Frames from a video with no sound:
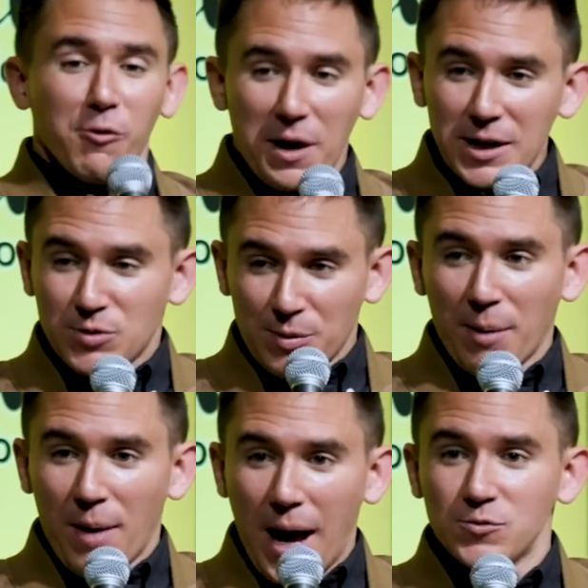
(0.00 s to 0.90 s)
ran up to my
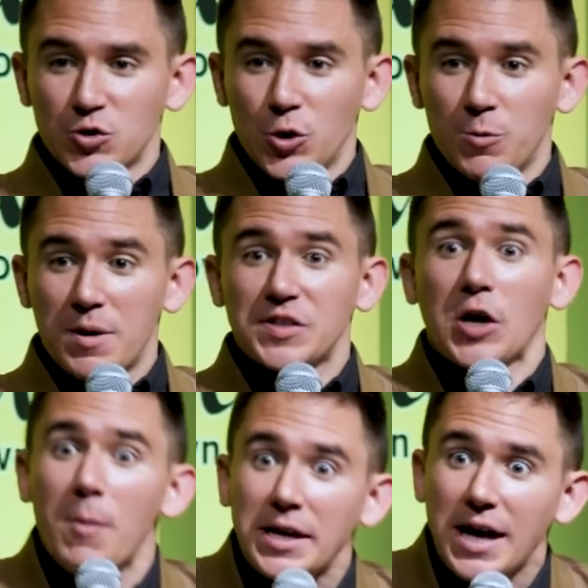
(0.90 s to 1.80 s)
mom's room. I was like,
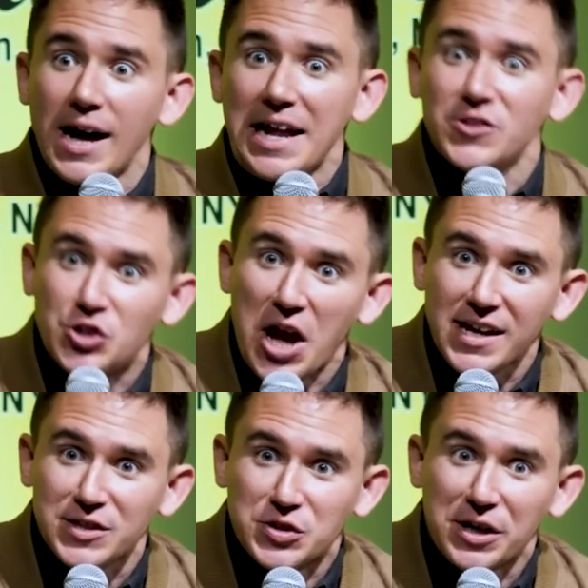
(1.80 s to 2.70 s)
oh my God, Aunt
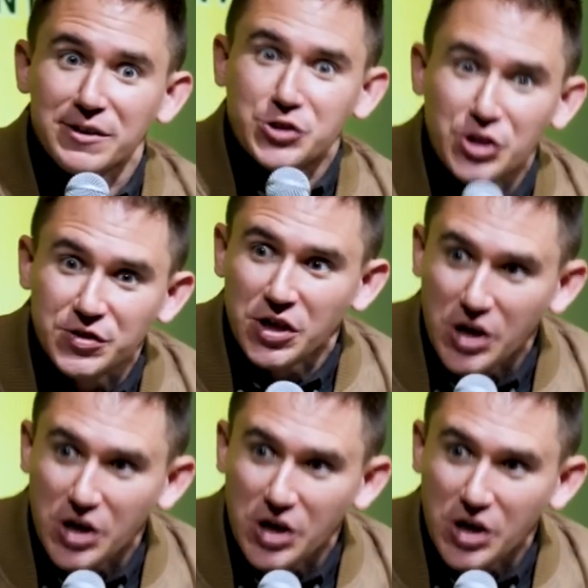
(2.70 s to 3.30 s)
Jackie's here and she's a